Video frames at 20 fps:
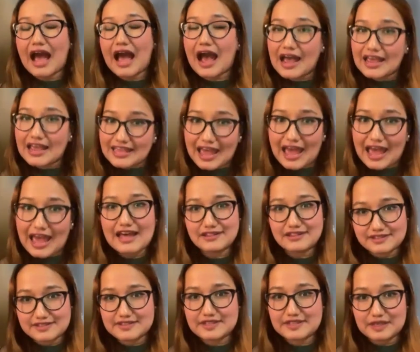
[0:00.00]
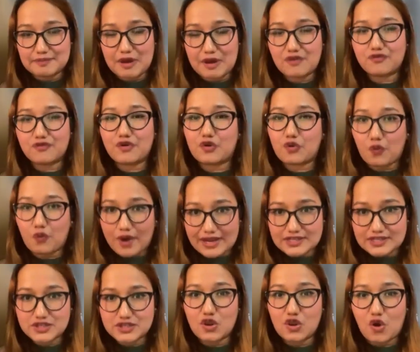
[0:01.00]
I had stigma for
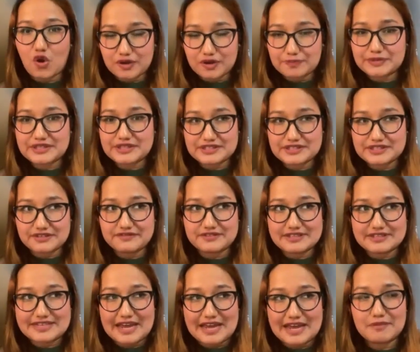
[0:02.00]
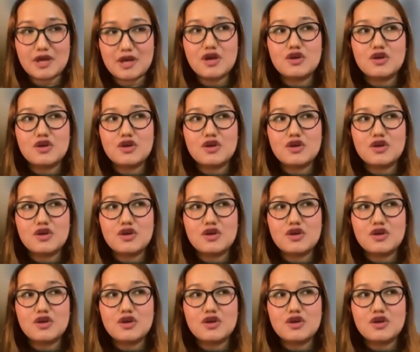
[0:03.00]
quite a long period of the time.